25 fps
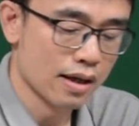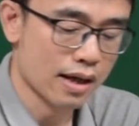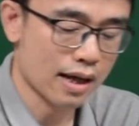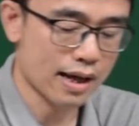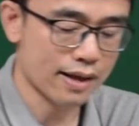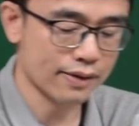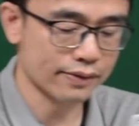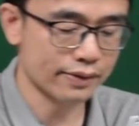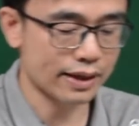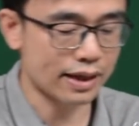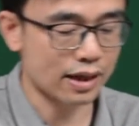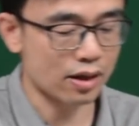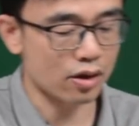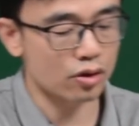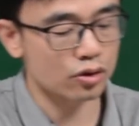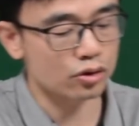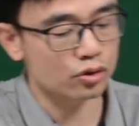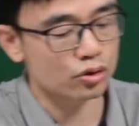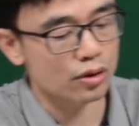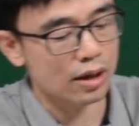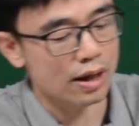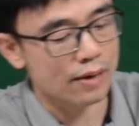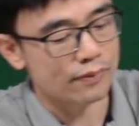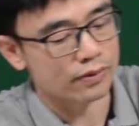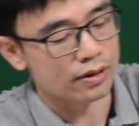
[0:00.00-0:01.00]
And they
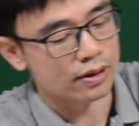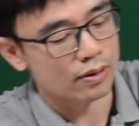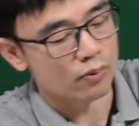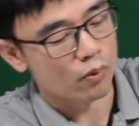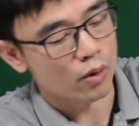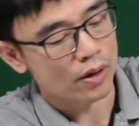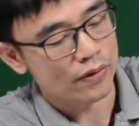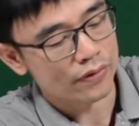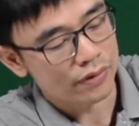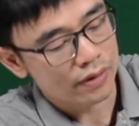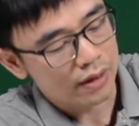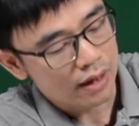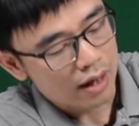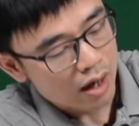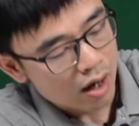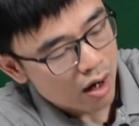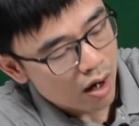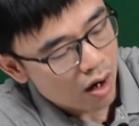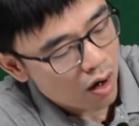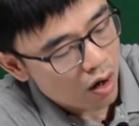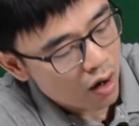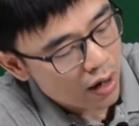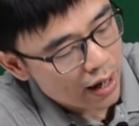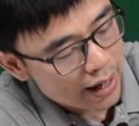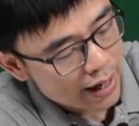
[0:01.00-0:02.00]
also have the one
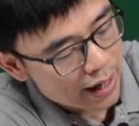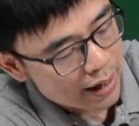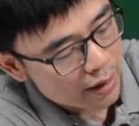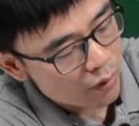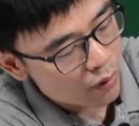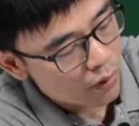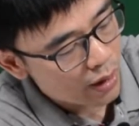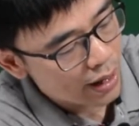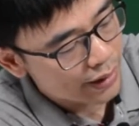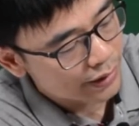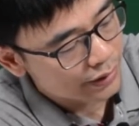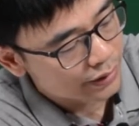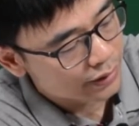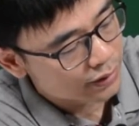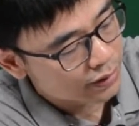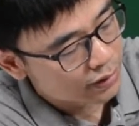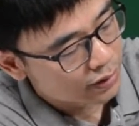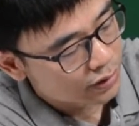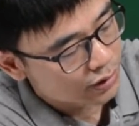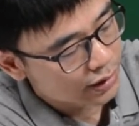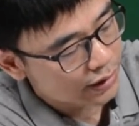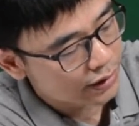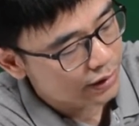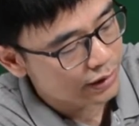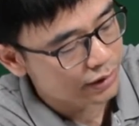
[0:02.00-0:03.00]
hot air vent.
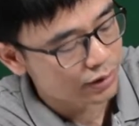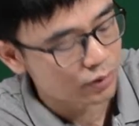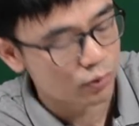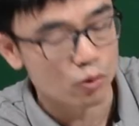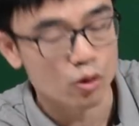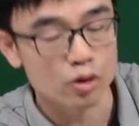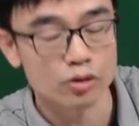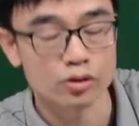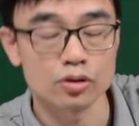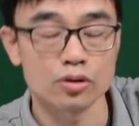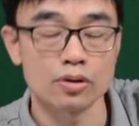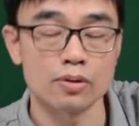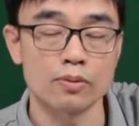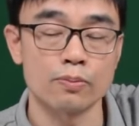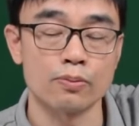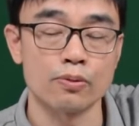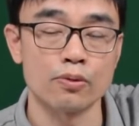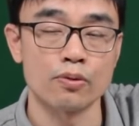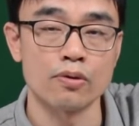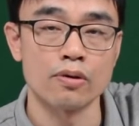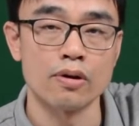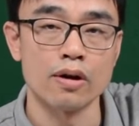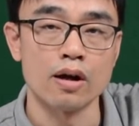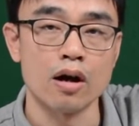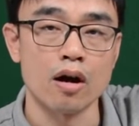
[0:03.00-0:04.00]
This is
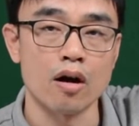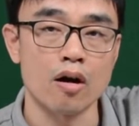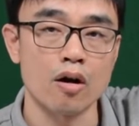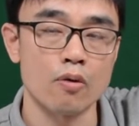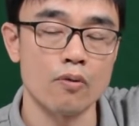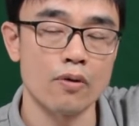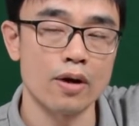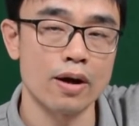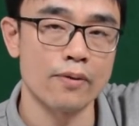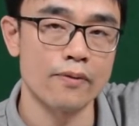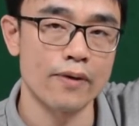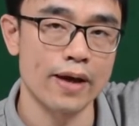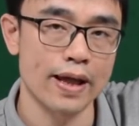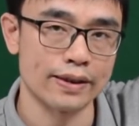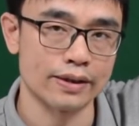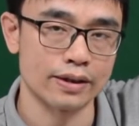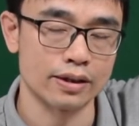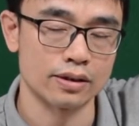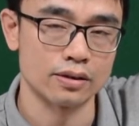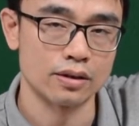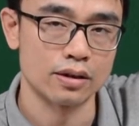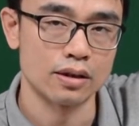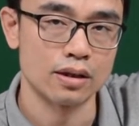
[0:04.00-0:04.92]
waterproof hot air vent.